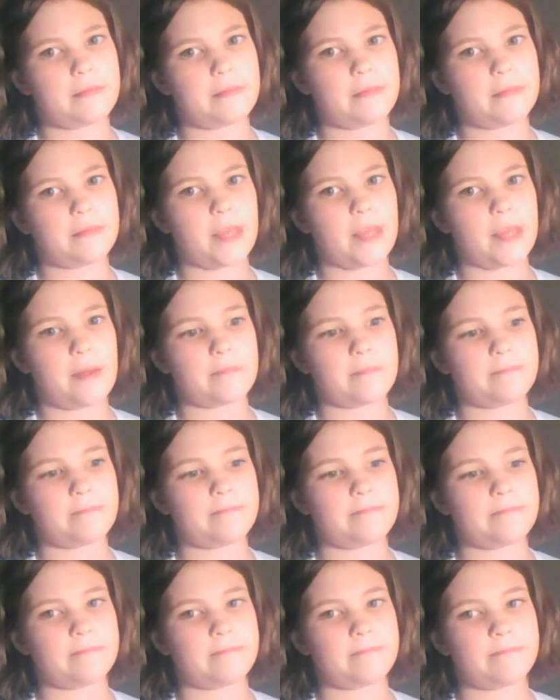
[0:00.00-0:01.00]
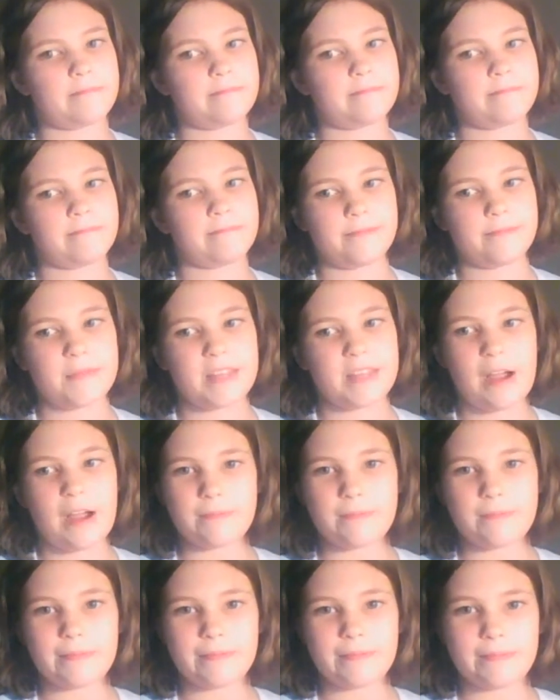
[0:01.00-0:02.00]
Okay. So,
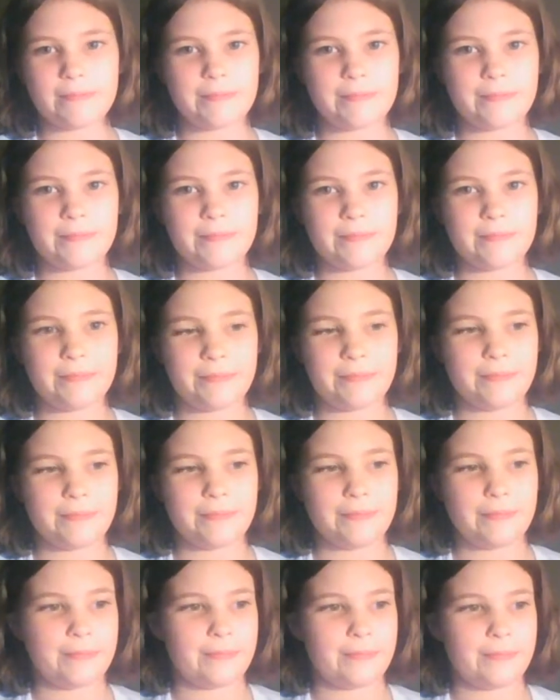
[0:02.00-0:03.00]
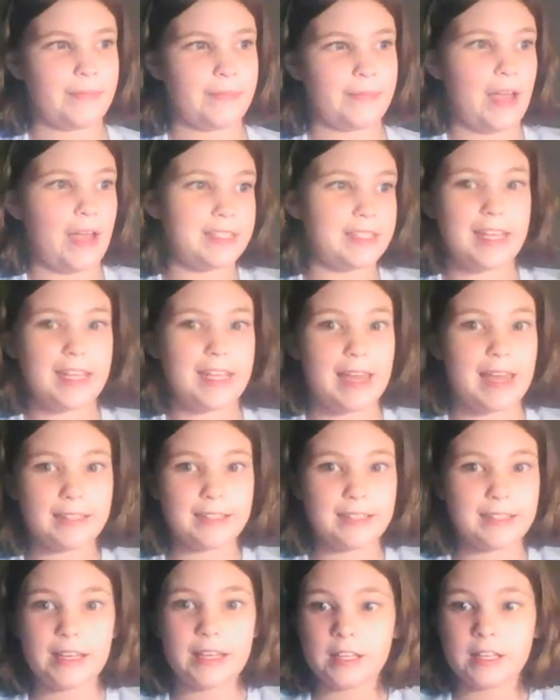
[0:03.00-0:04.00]
that was the
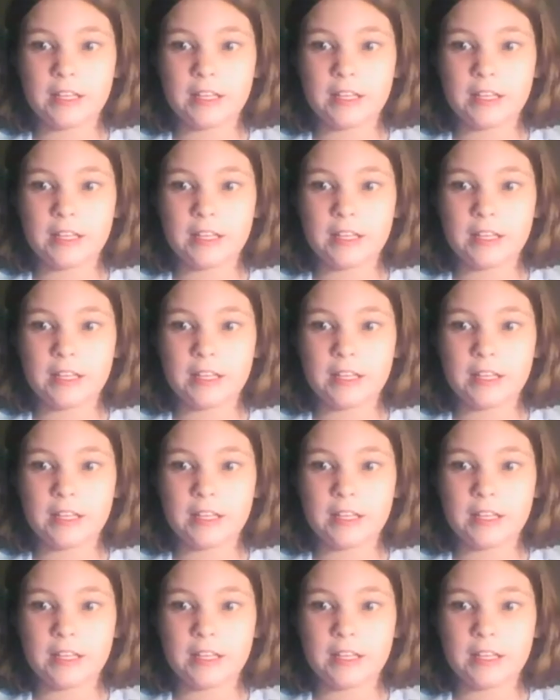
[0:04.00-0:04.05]
end.